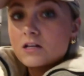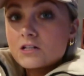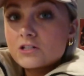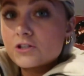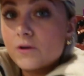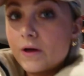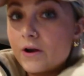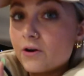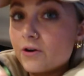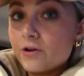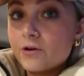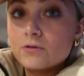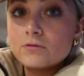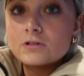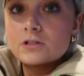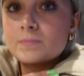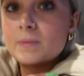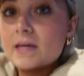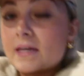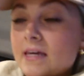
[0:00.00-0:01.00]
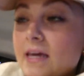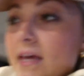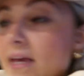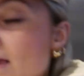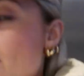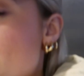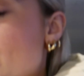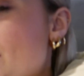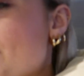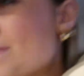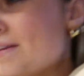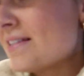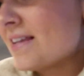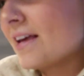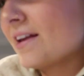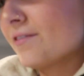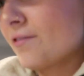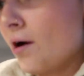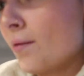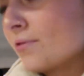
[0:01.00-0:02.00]
So I don't know who's speaking. It might be
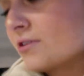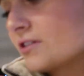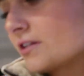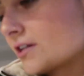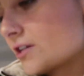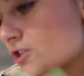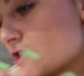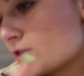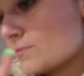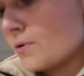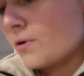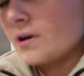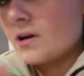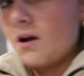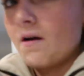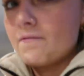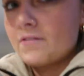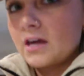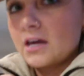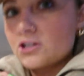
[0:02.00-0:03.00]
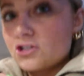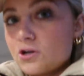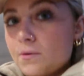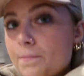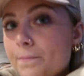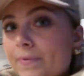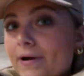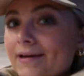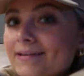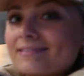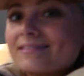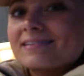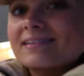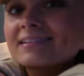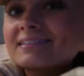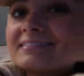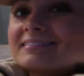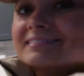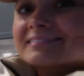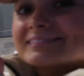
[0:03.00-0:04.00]
Sadie Robertson because she spoke in convocation, but
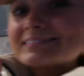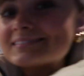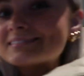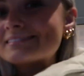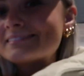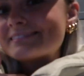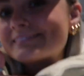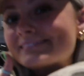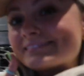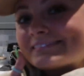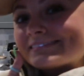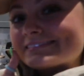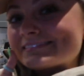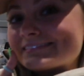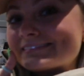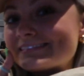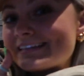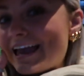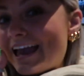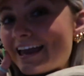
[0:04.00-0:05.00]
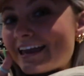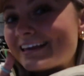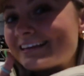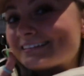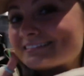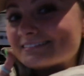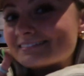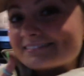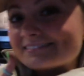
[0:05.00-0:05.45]
yay,